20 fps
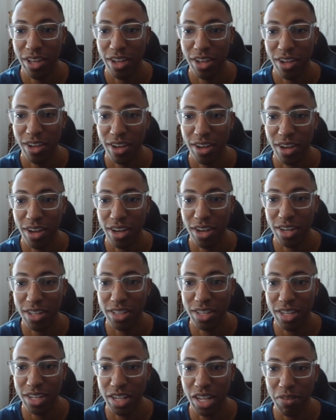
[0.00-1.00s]
On
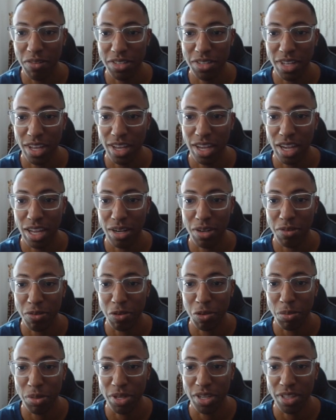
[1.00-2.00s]
the left side, it
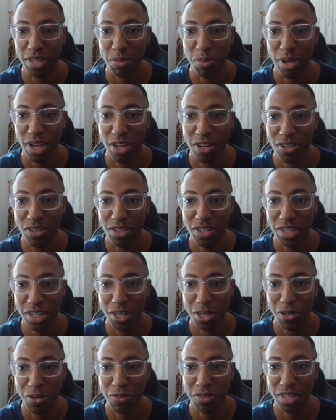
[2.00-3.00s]
will be the pantry
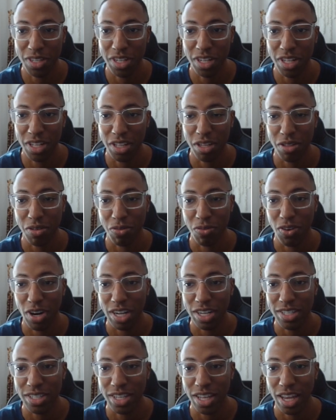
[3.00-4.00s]
shelves, and then on the
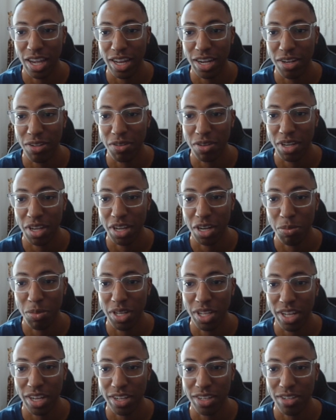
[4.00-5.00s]
right side, it'll kind of be
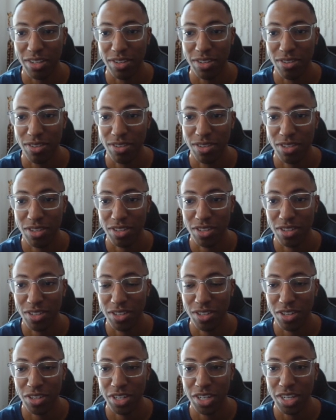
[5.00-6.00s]
like a
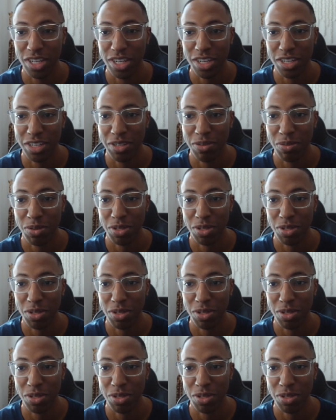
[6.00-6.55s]
dirty kitchen where you'll